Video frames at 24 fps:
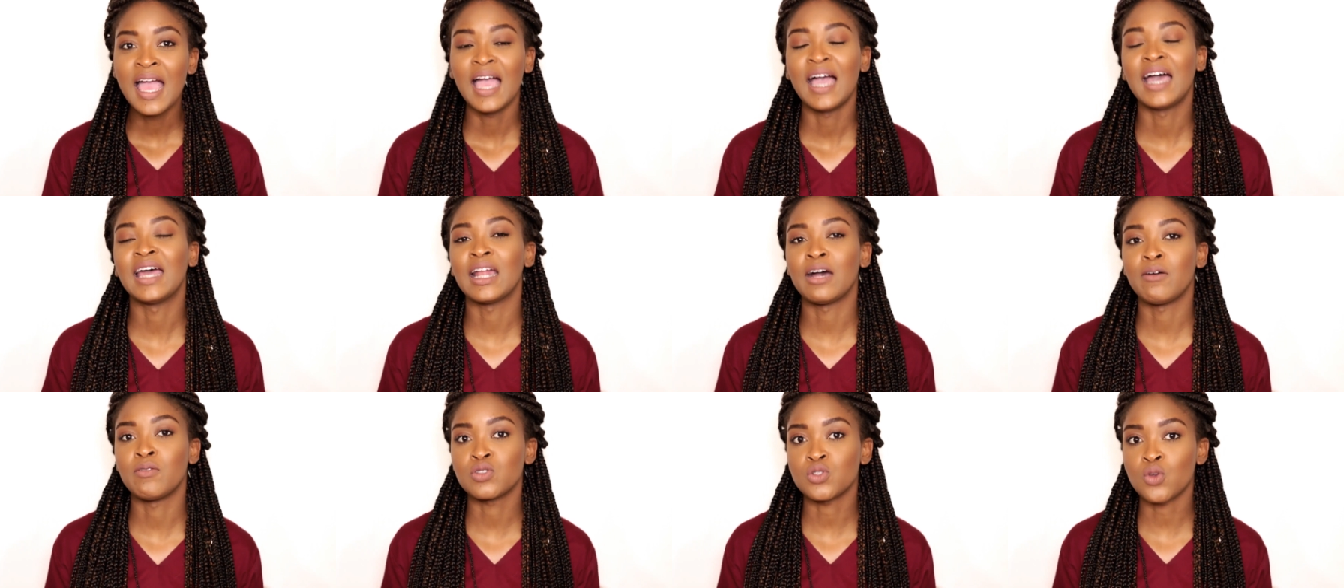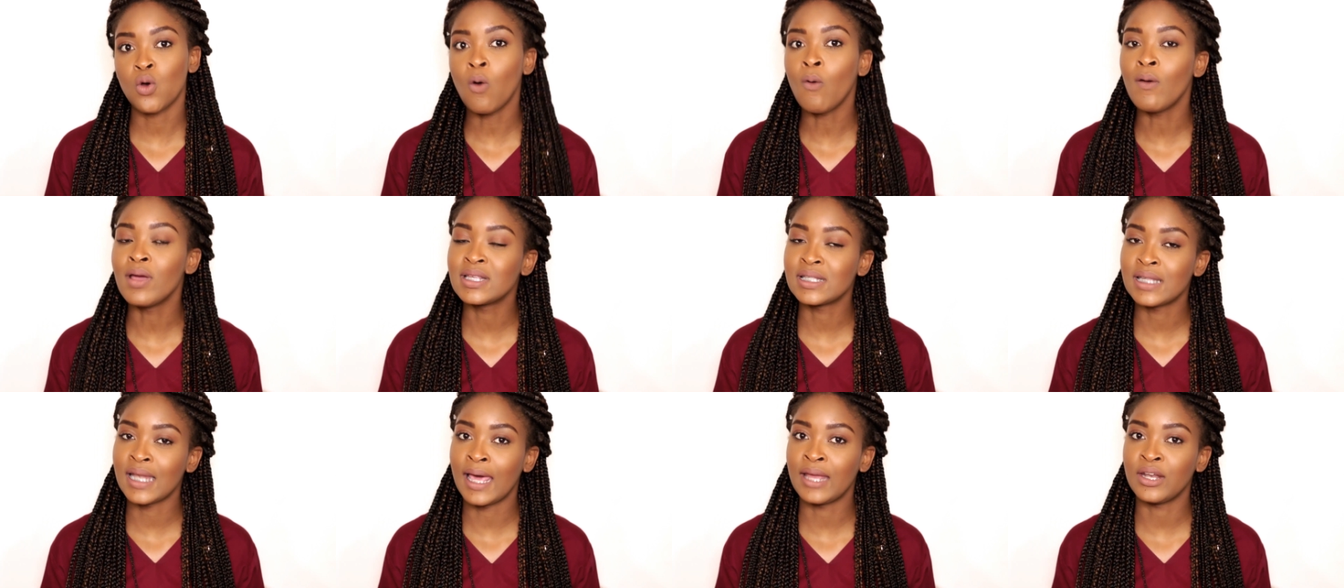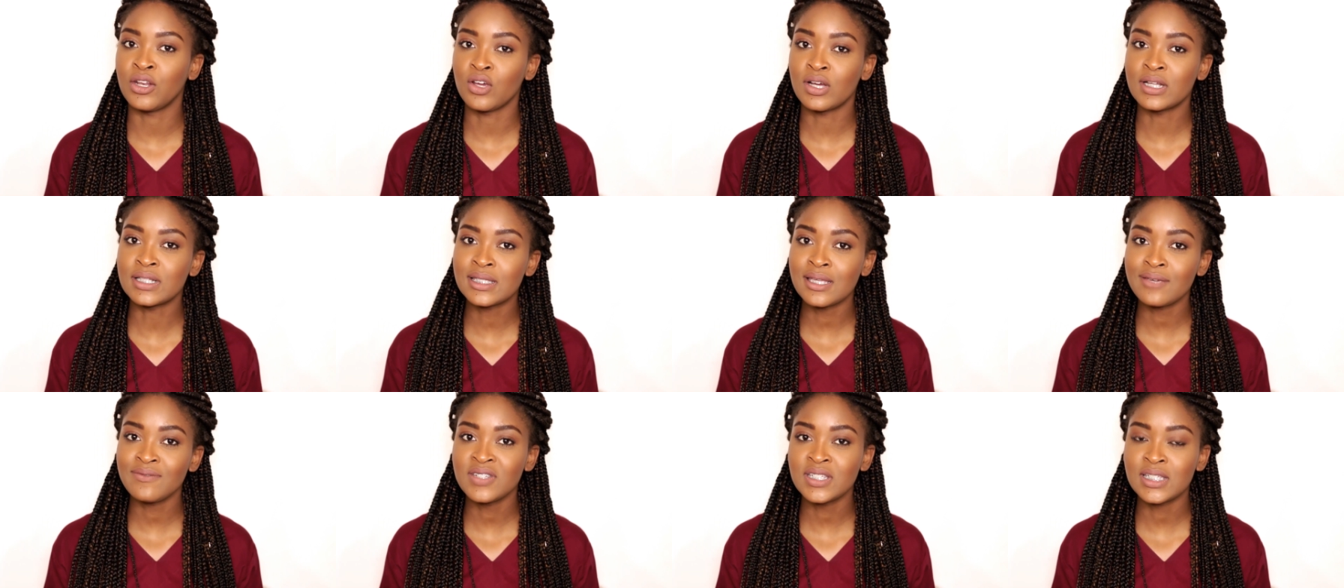and I was always landing on
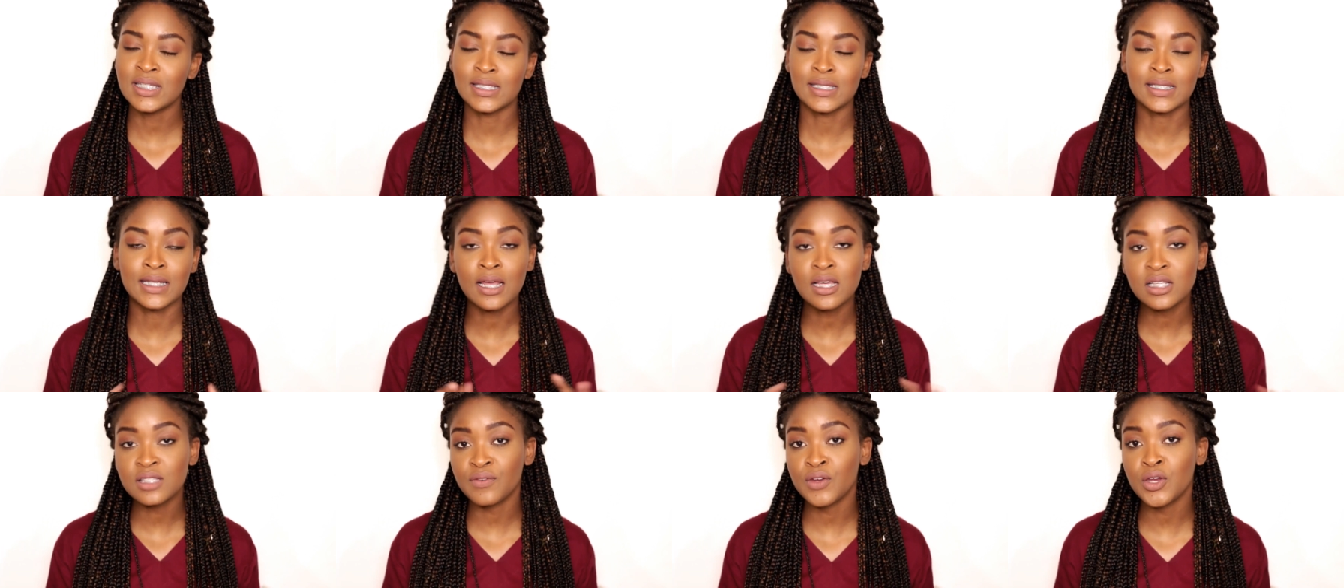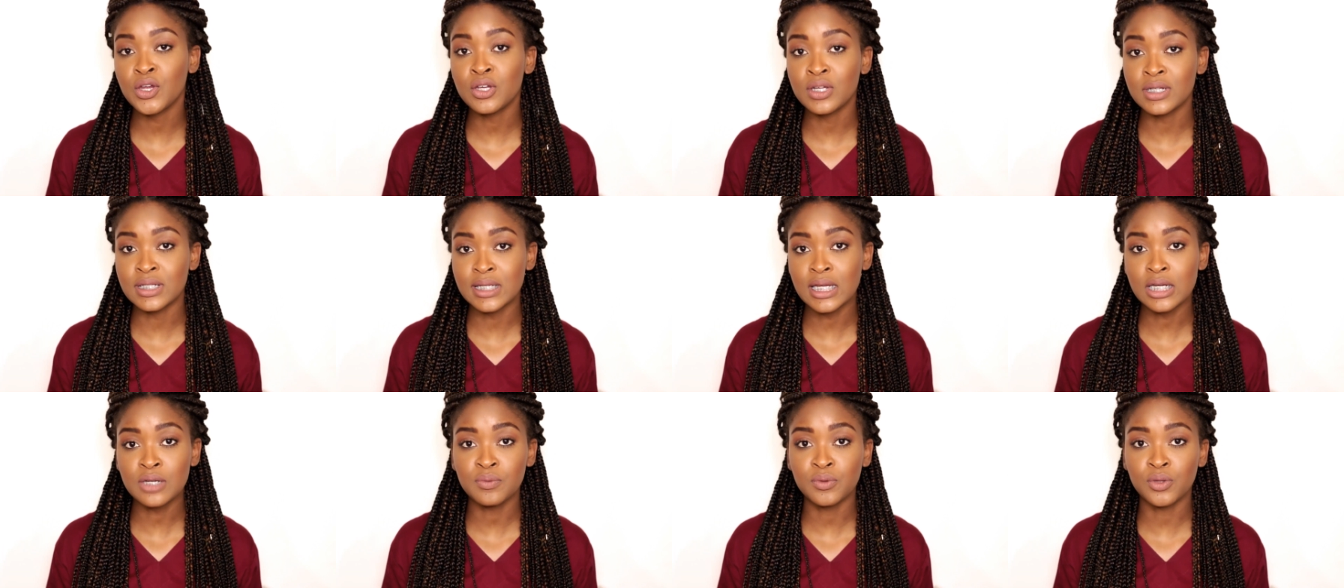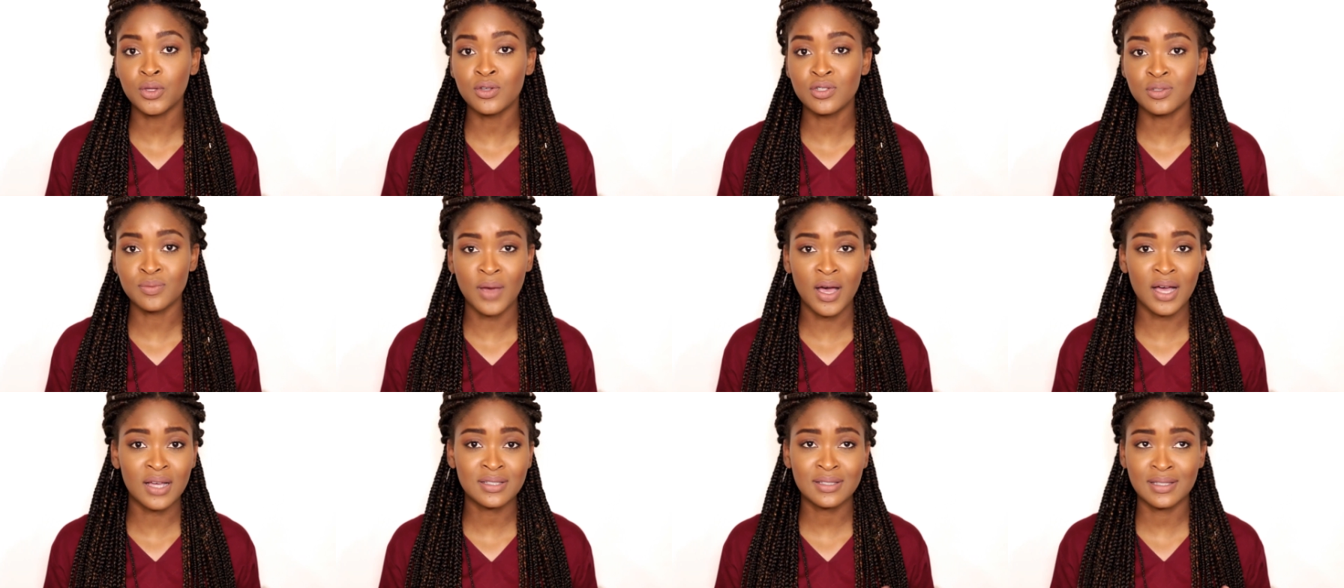70s, and I was very content with those
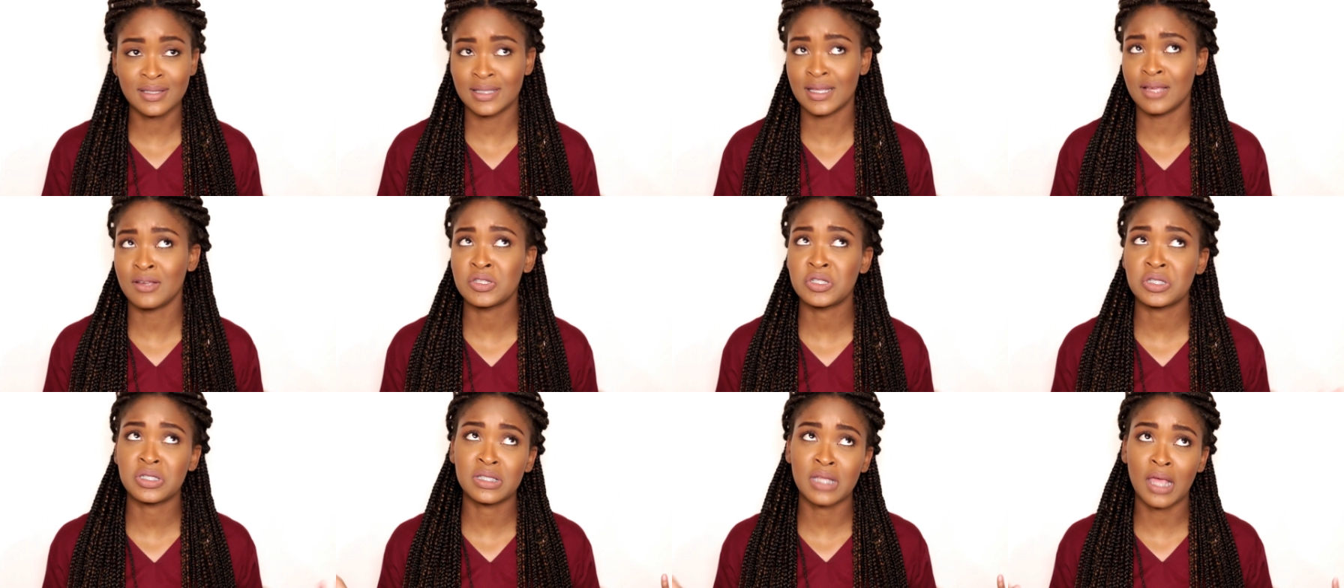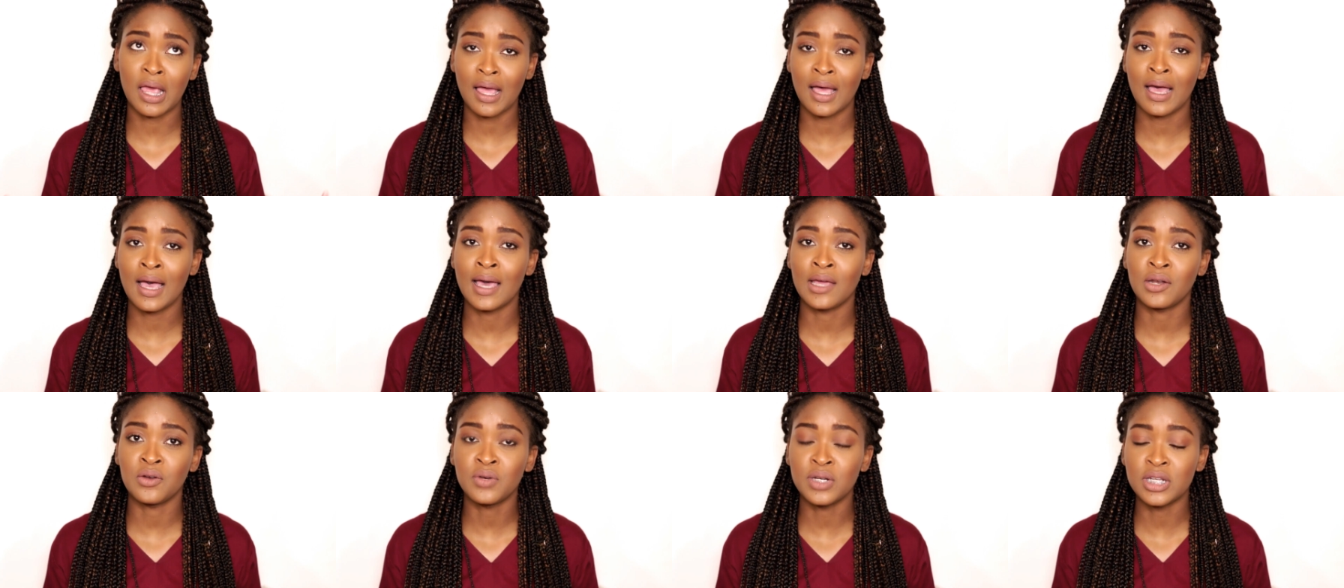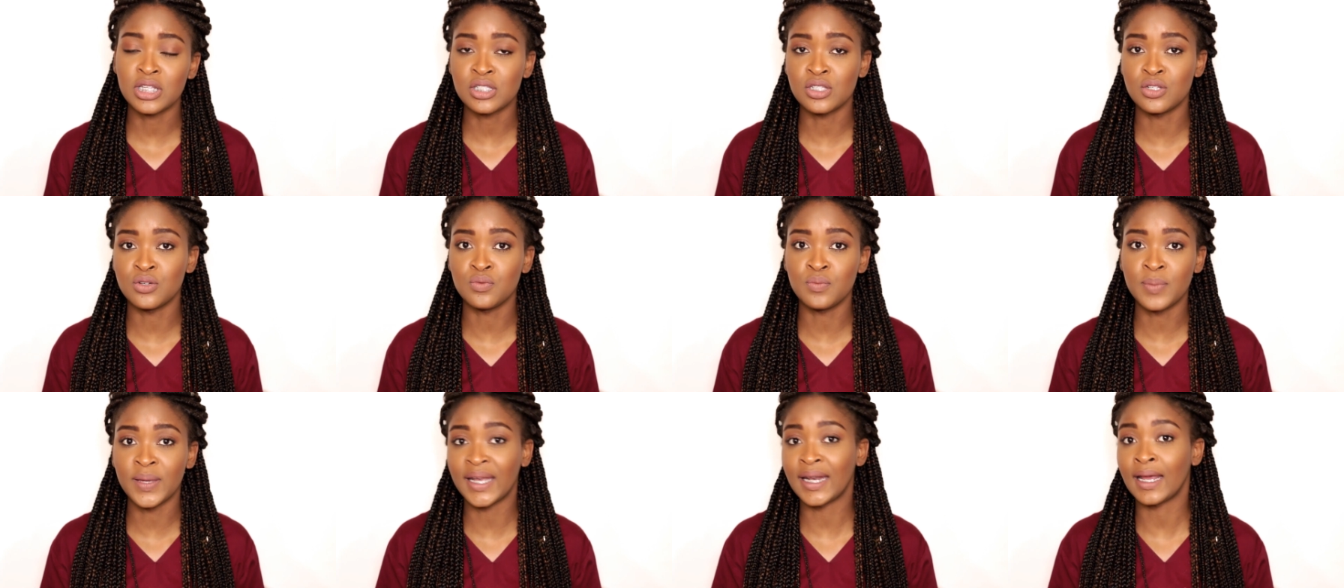marks, because I was just like, I don't need to
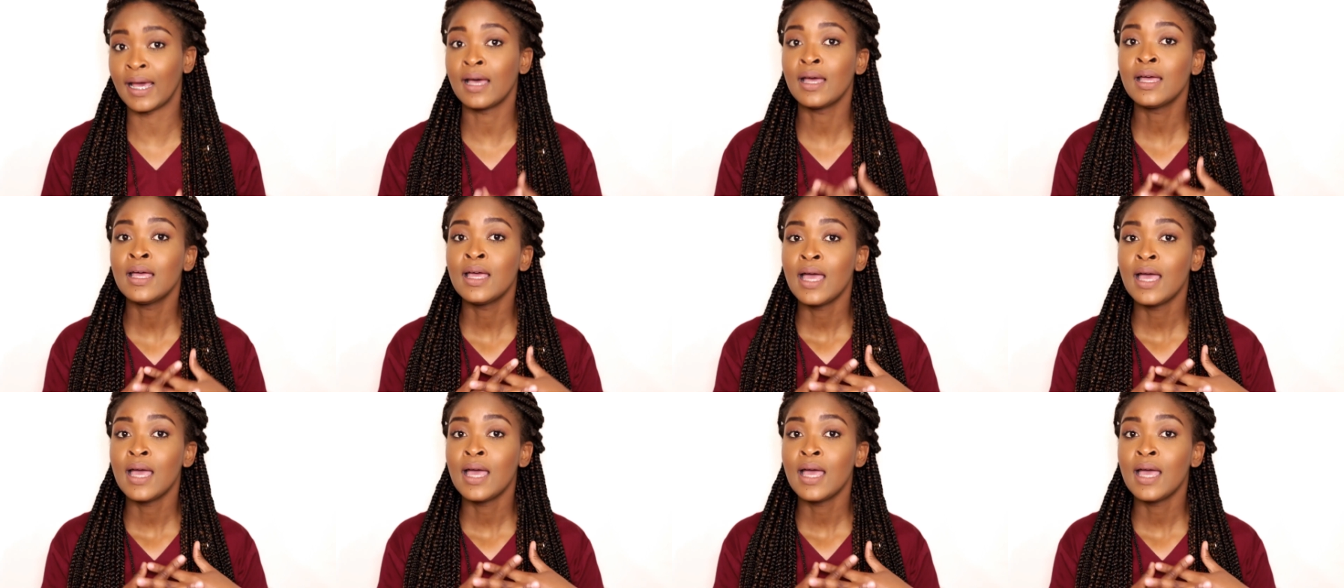do better,